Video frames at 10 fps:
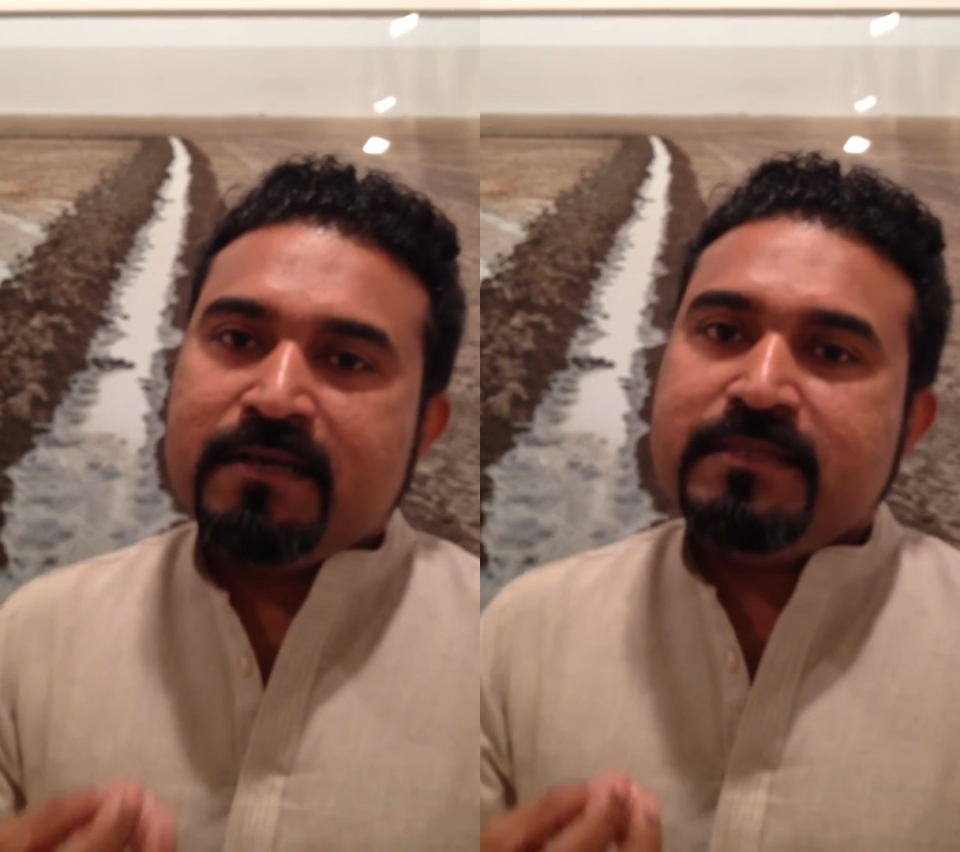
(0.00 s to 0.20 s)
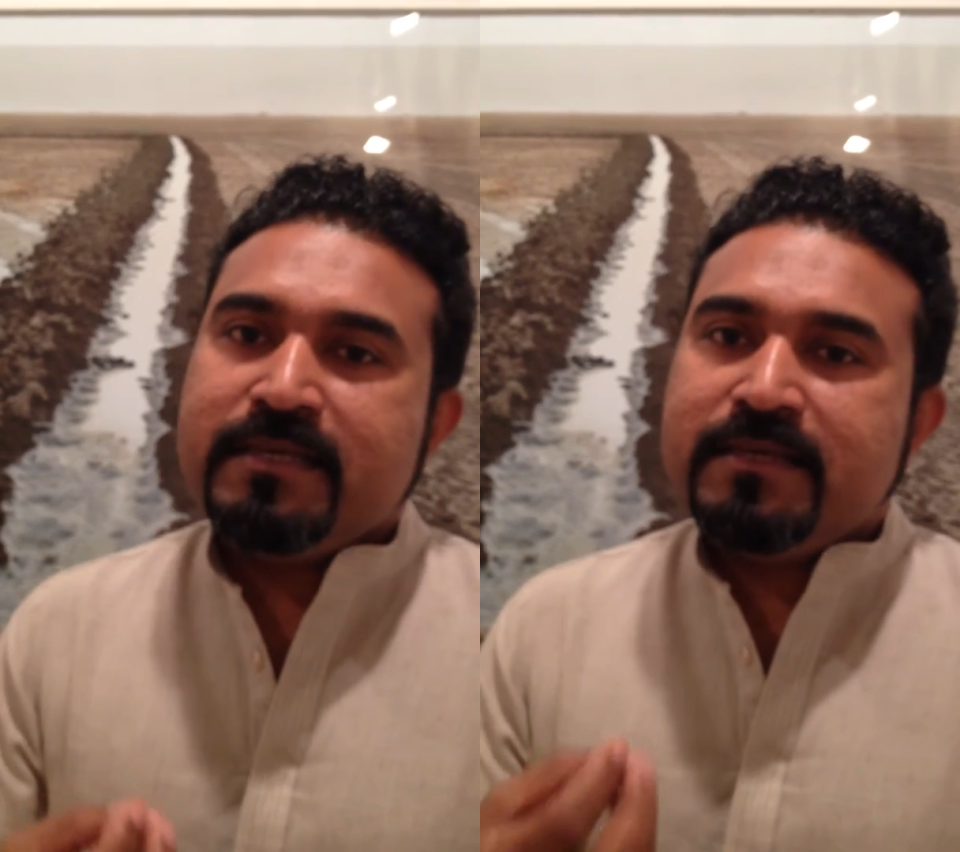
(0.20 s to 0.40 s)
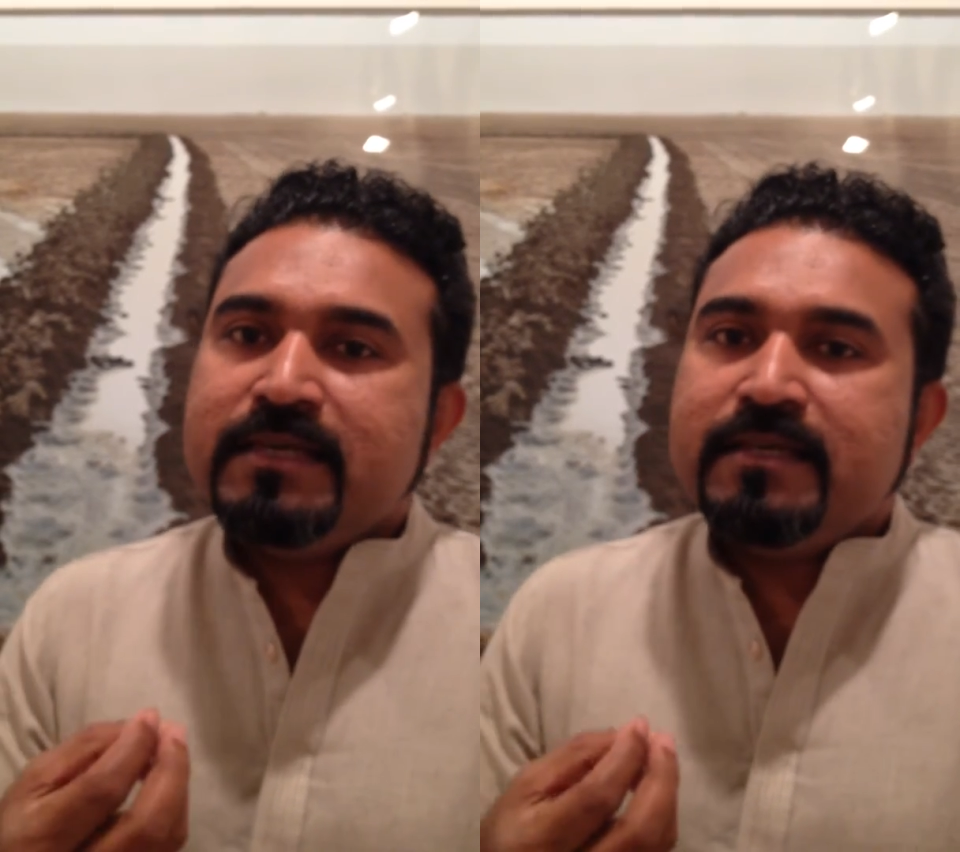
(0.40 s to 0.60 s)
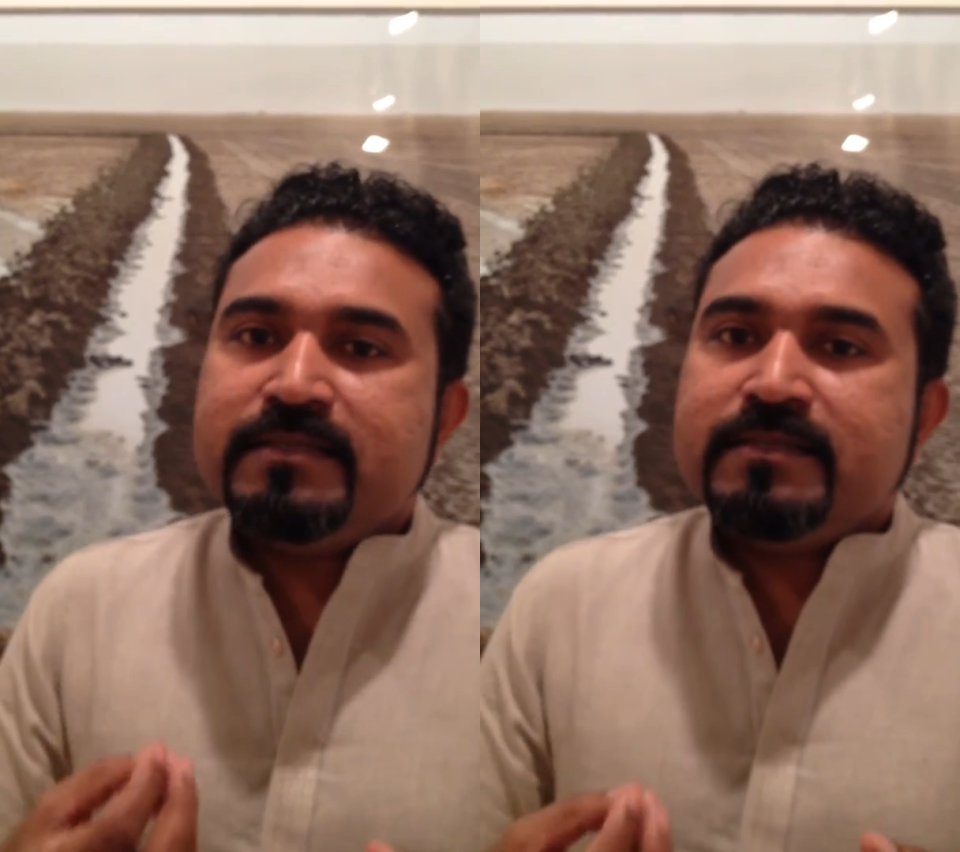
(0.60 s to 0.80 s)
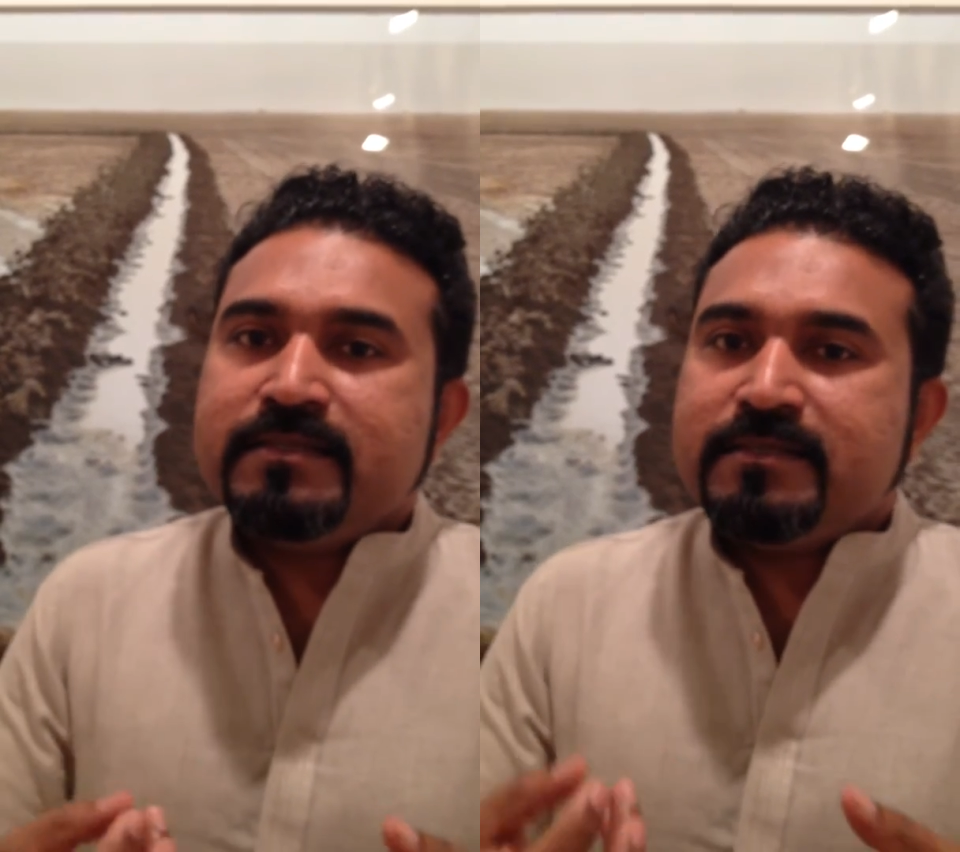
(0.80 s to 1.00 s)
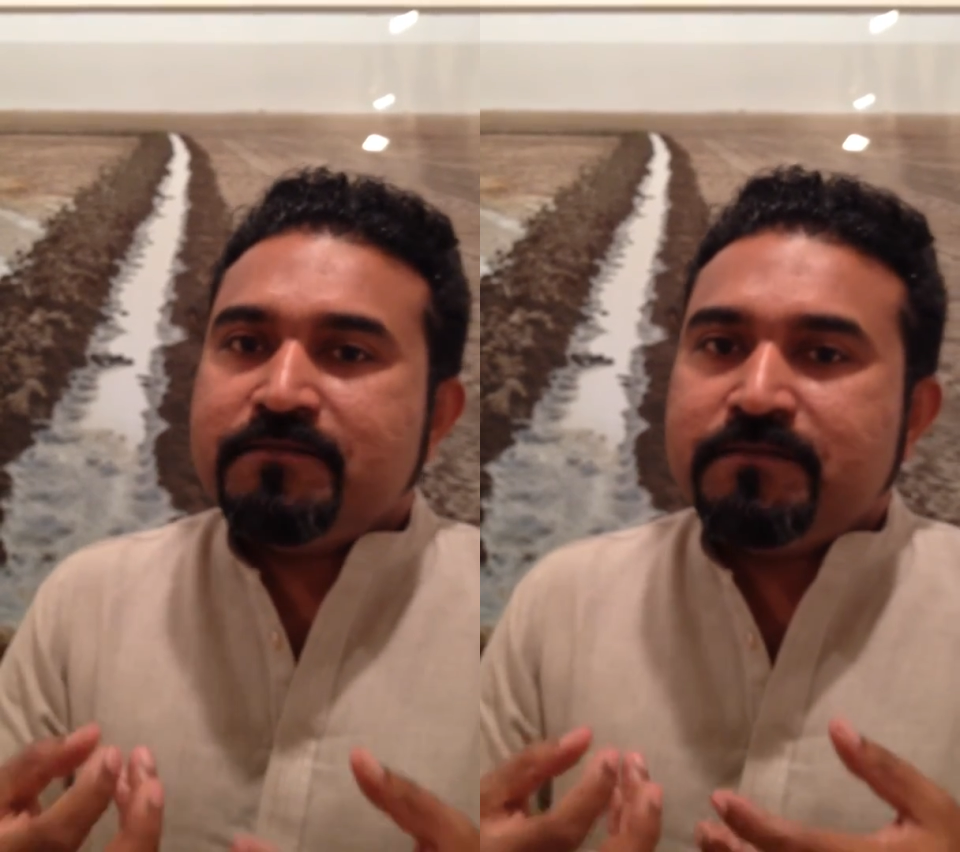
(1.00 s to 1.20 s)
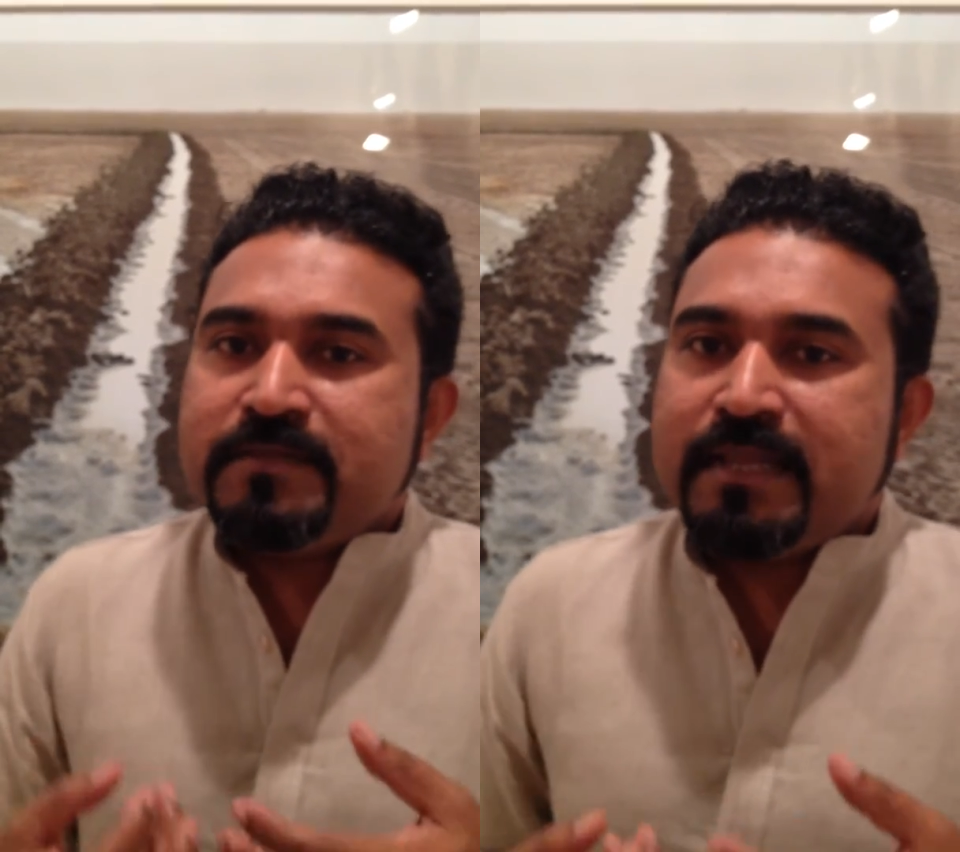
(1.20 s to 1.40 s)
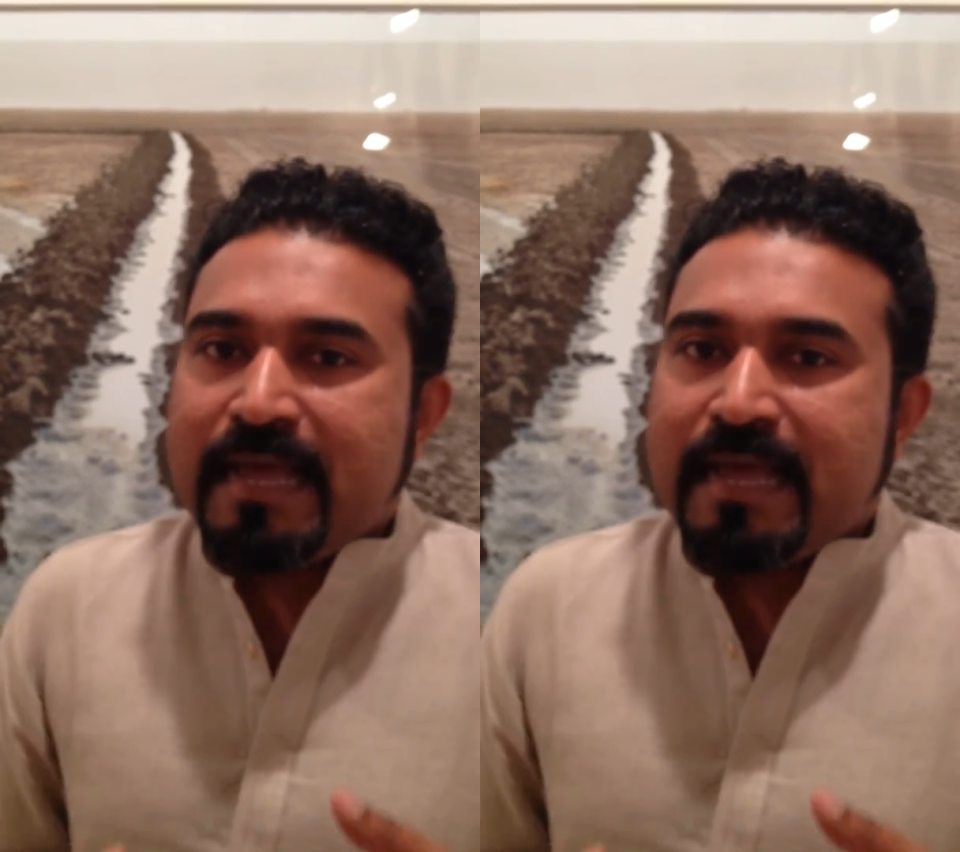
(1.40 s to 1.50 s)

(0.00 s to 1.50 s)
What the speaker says: the